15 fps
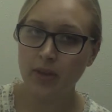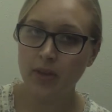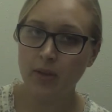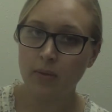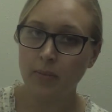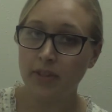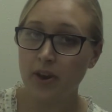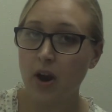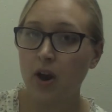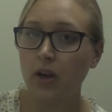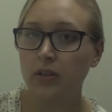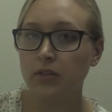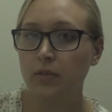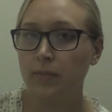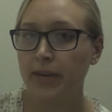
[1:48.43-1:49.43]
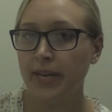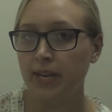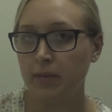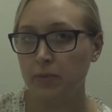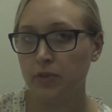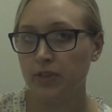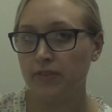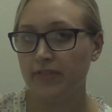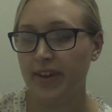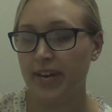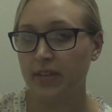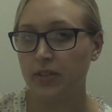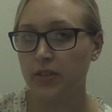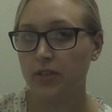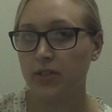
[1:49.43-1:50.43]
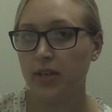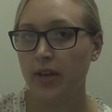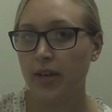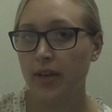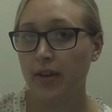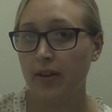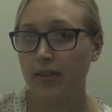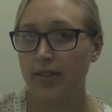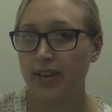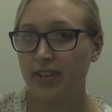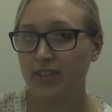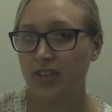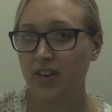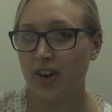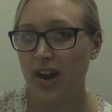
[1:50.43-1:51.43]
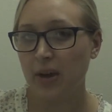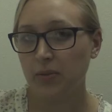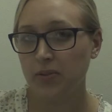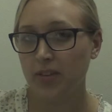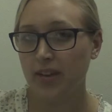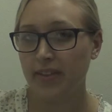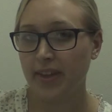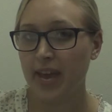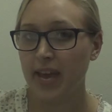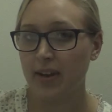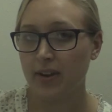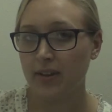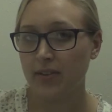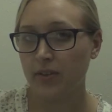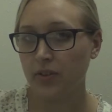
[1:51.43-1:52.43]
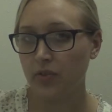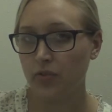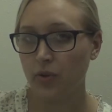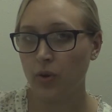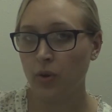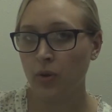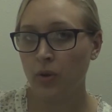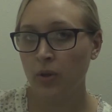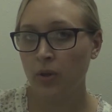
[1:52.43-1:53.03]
But there are also medium-term factors, things that are outside the candidate's control,